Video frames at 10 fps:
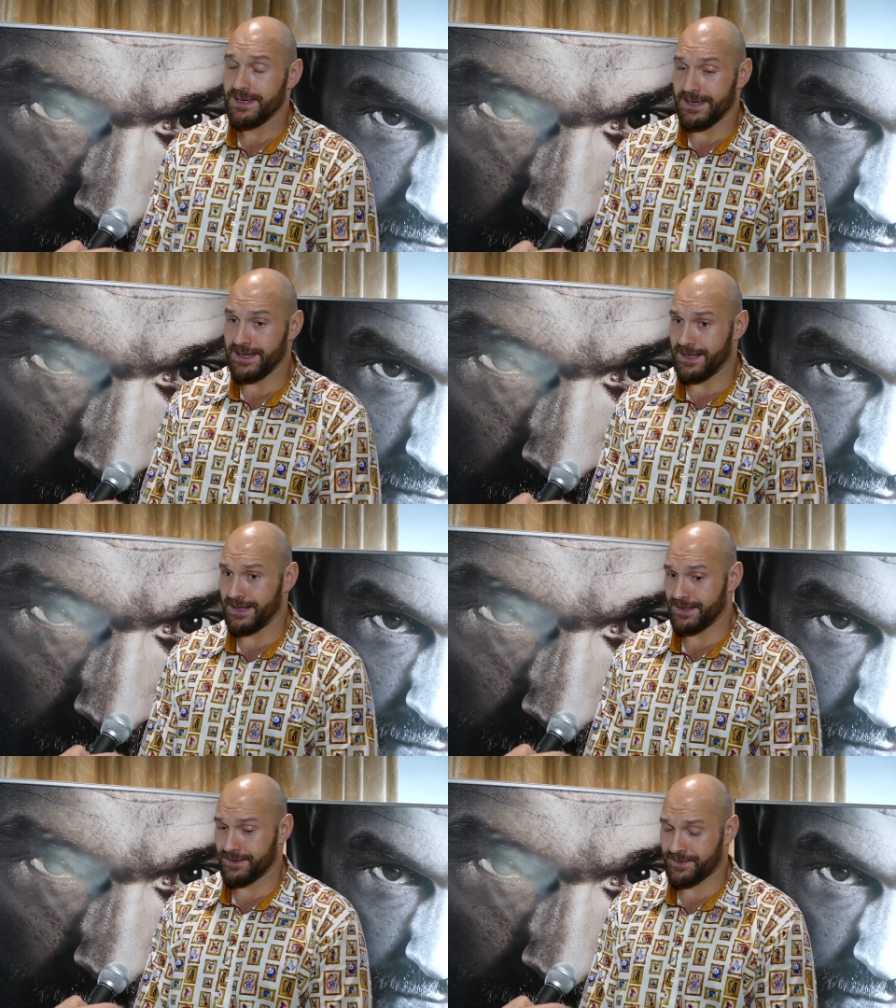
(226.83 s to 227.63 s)

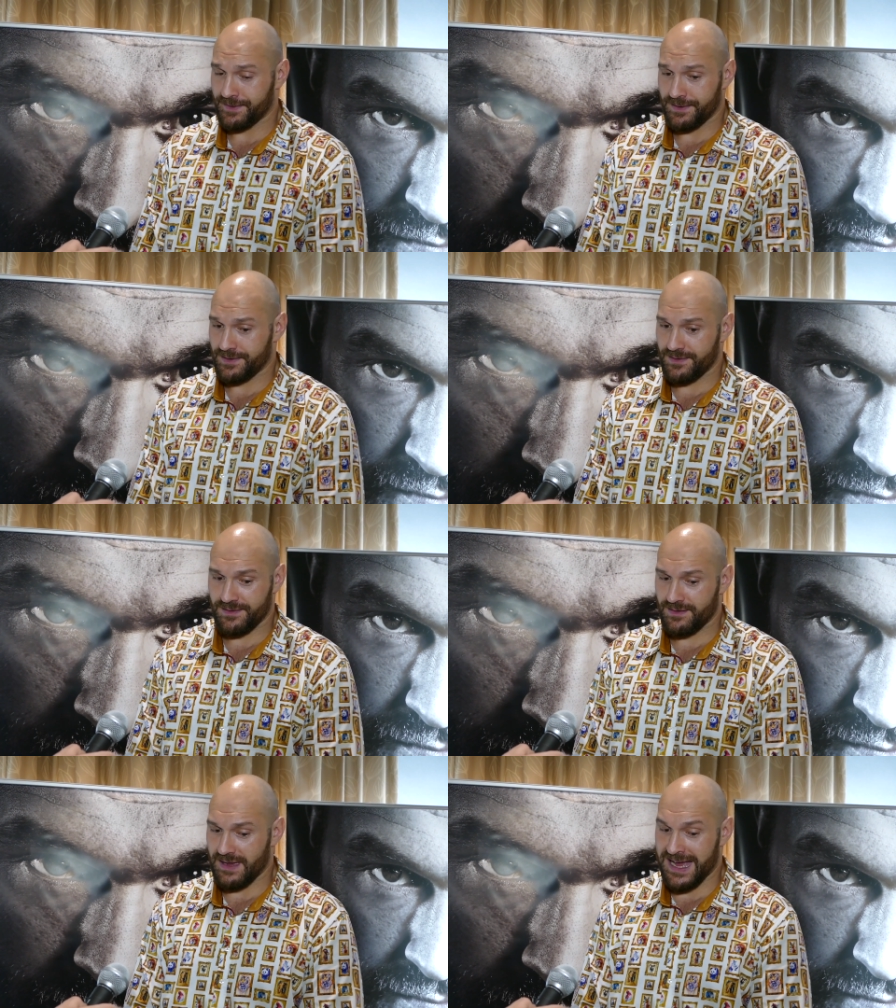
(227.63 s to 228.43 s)
and
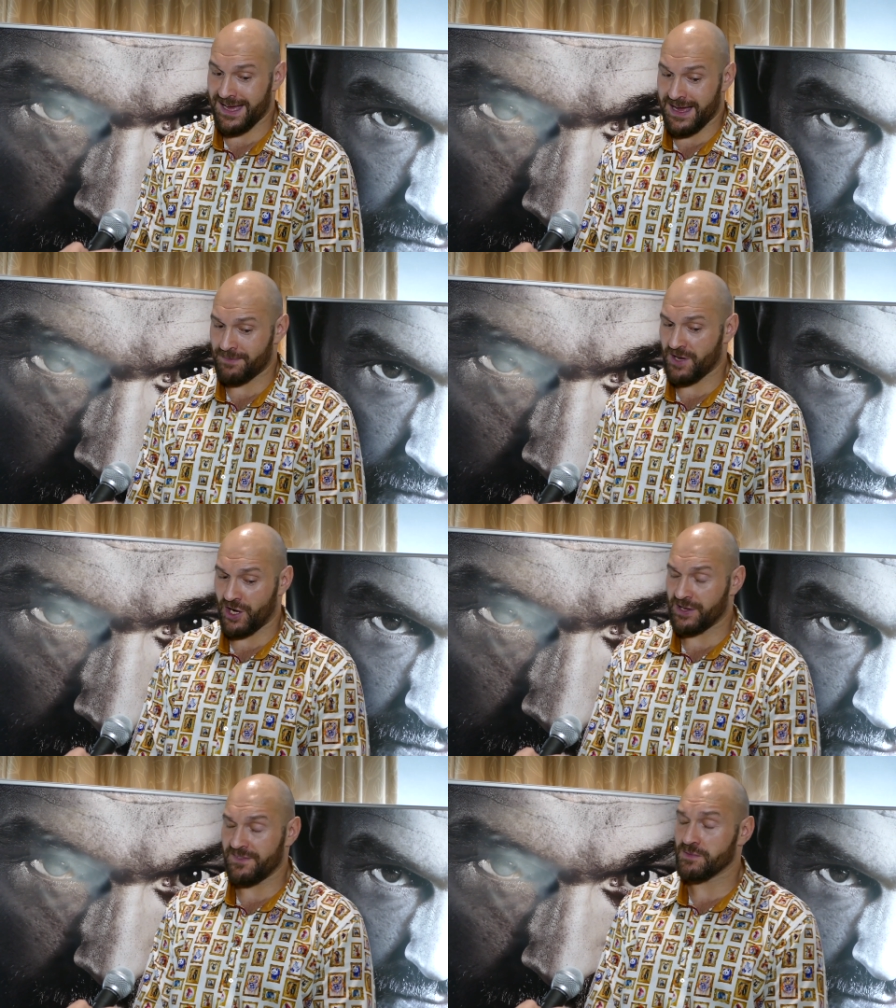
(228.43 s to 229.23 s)
I, I'm got
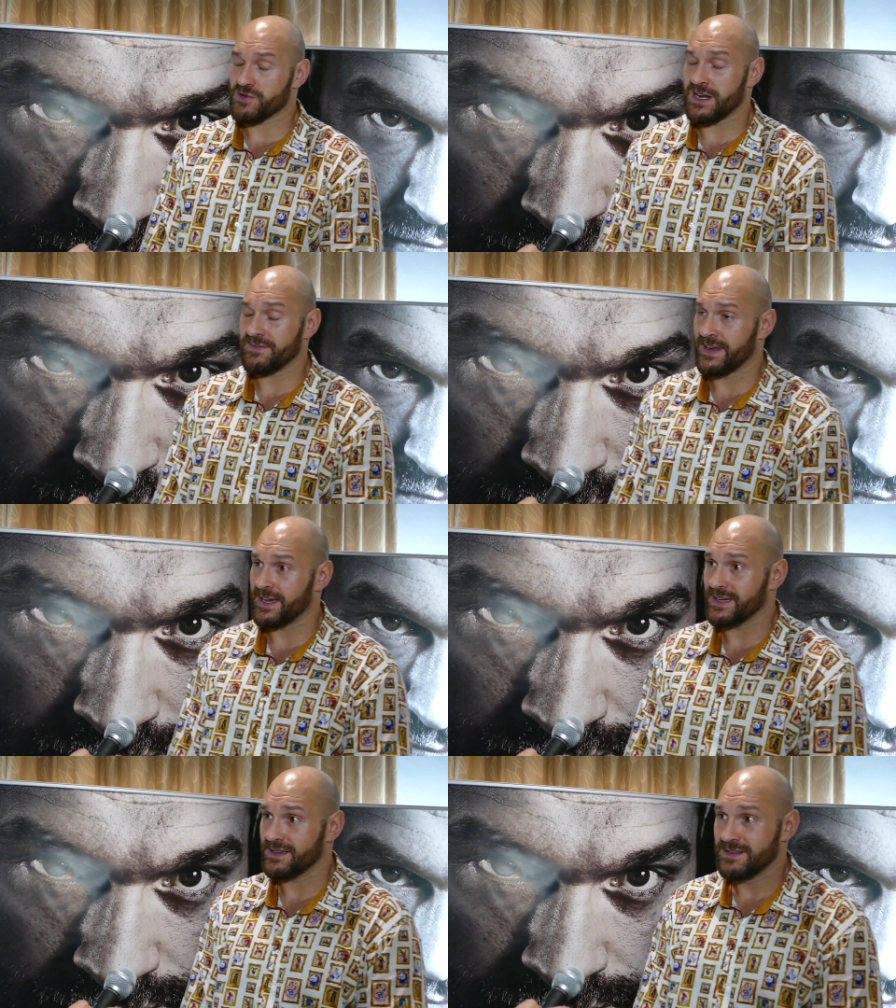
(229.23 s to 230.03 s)
to give them credit for
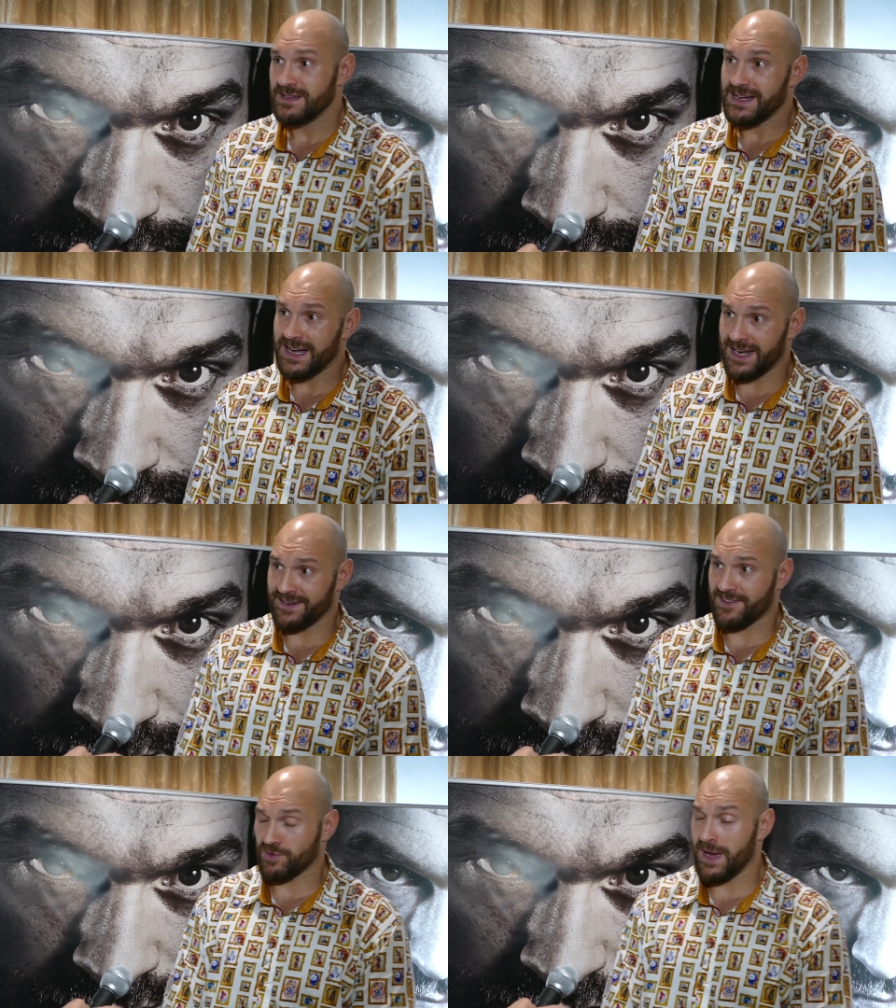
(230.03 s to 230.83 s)
that, and
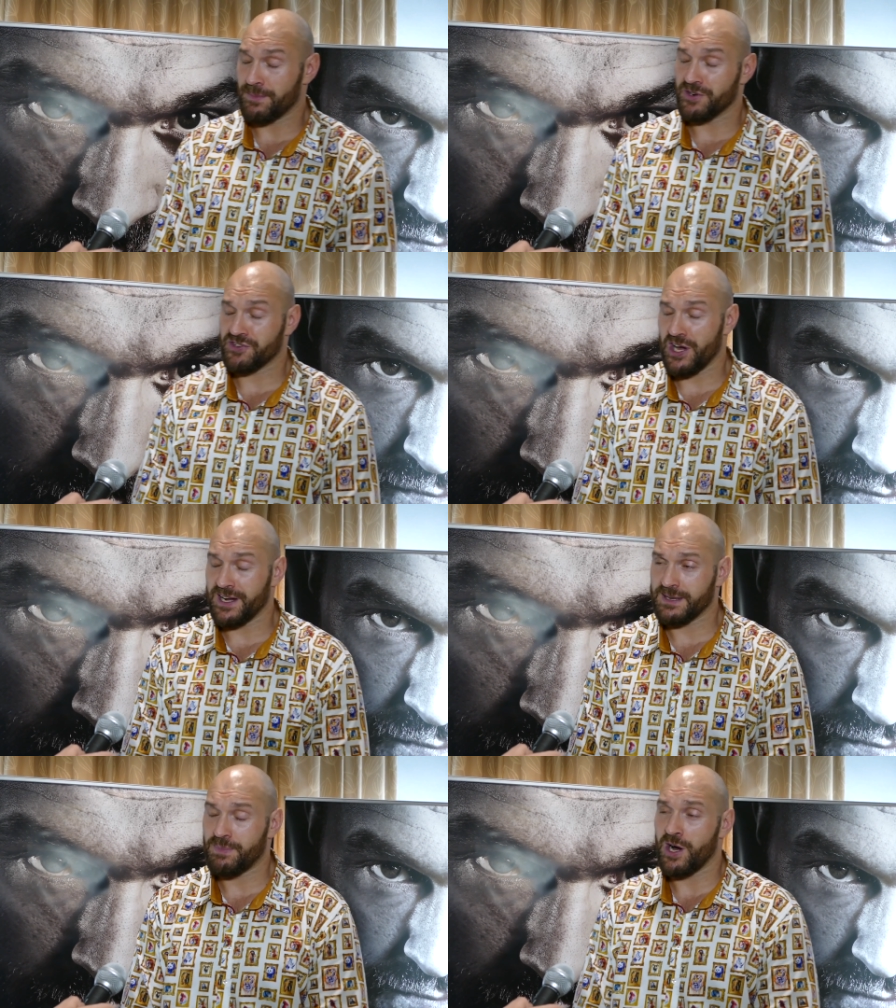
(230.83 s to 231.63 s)
that's why I'm
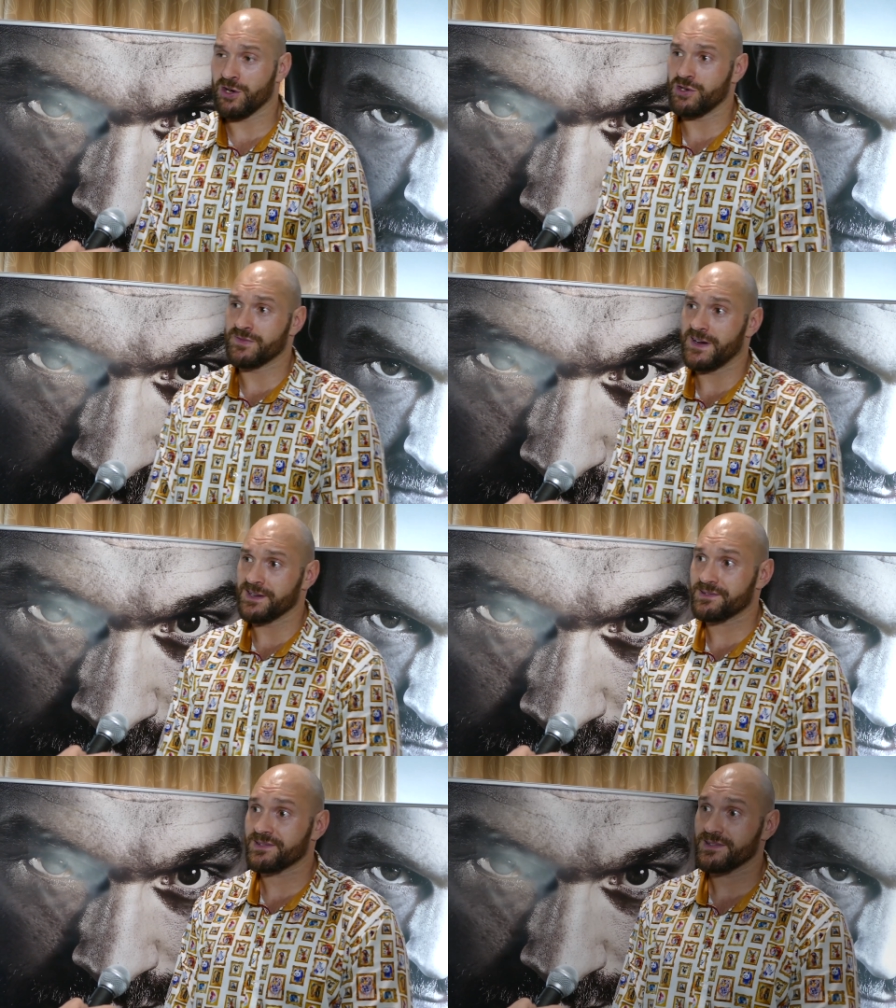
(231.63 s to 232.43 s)
returning to put on good
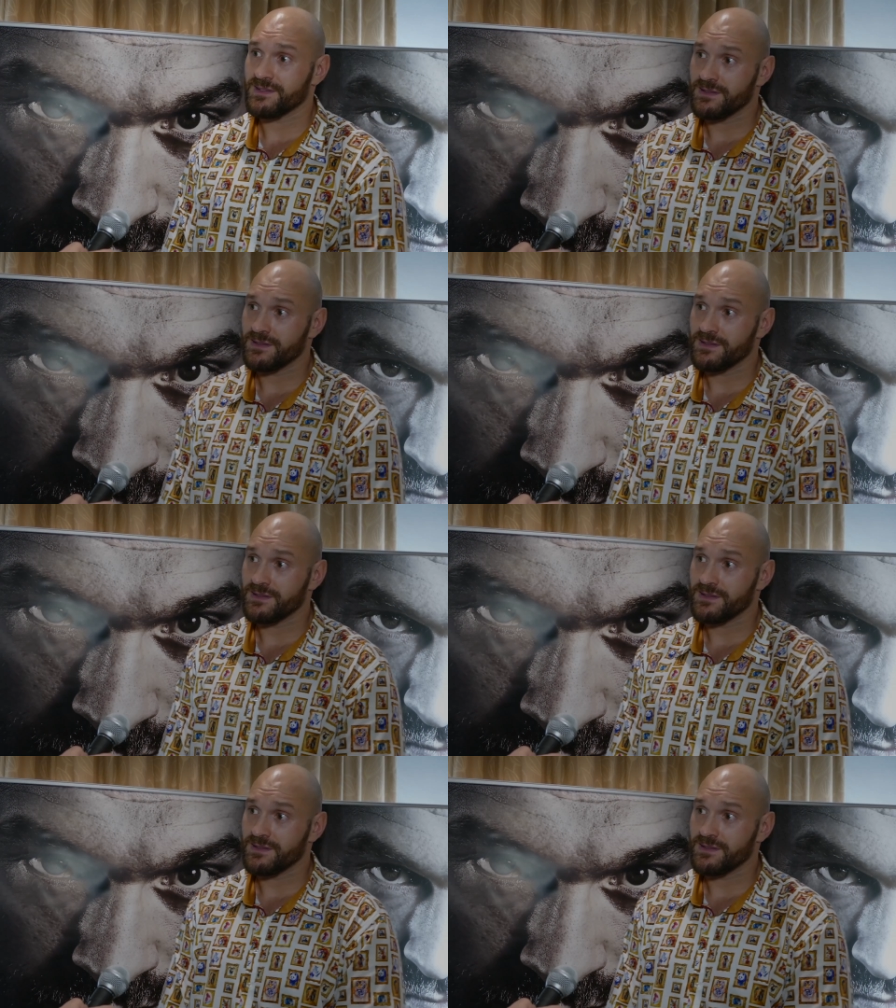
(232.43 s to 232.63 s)
fights.